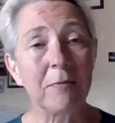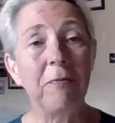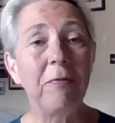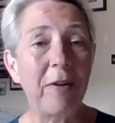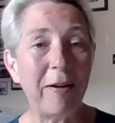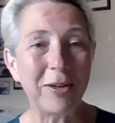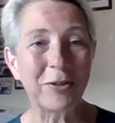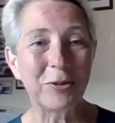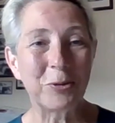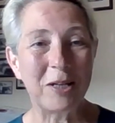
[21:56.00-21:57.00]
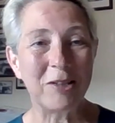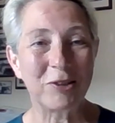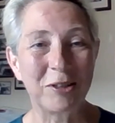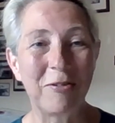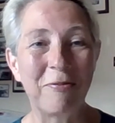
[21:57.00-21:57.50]
a very good
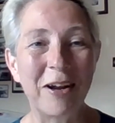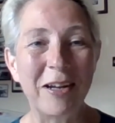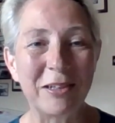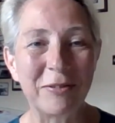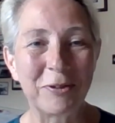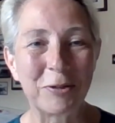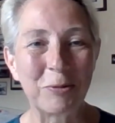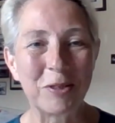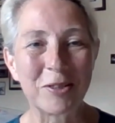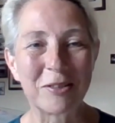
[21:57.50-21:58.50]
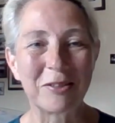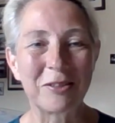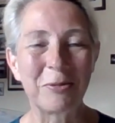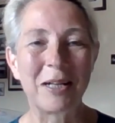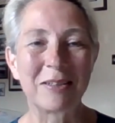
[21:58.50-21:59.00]
question and a very difficult one
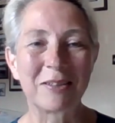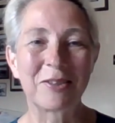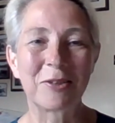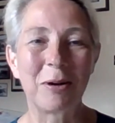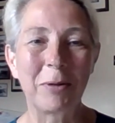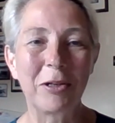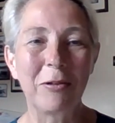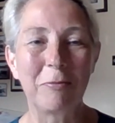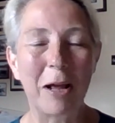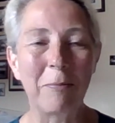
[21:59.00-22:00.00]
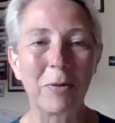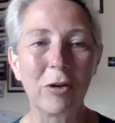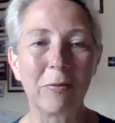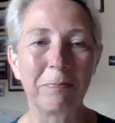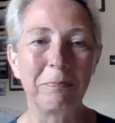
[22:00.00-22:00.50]
to answer. So I'm
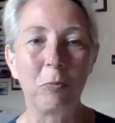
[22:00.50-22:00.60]
gonna